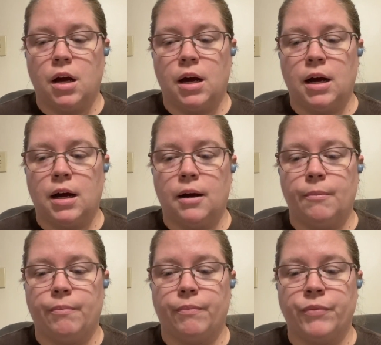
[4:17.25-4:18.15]

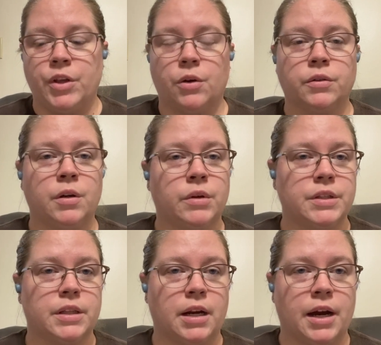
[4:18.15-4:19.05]
The only ones
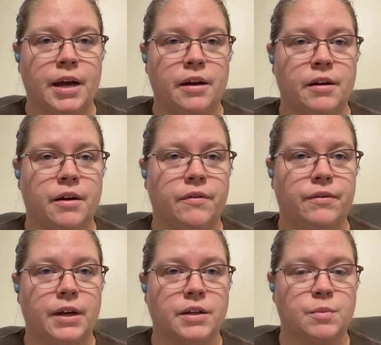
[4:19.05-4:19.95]
that I have
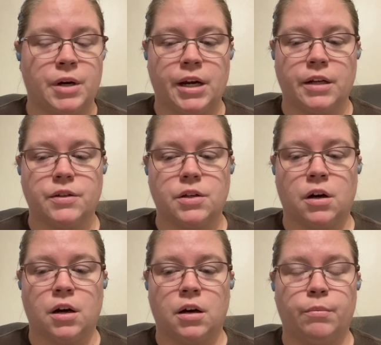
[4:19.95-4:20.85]
experienced
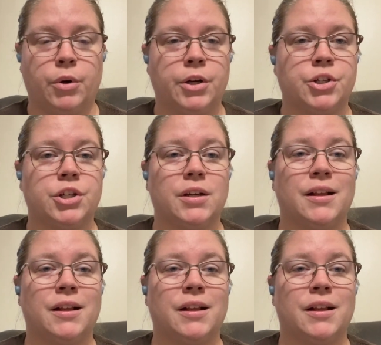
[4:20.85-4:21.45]
are bush.